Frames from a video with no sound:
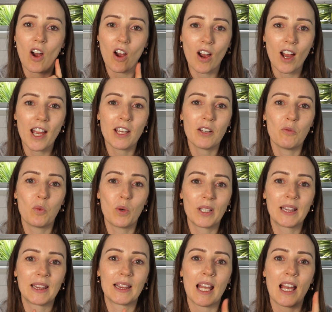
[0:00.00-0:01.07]
I
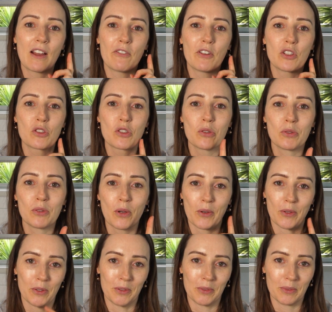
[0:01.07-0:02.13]
would love to
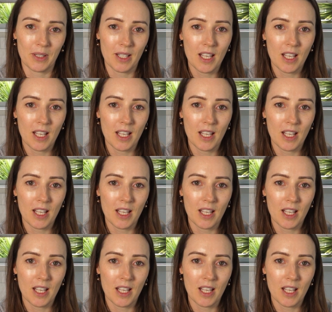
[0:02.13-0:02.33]
know,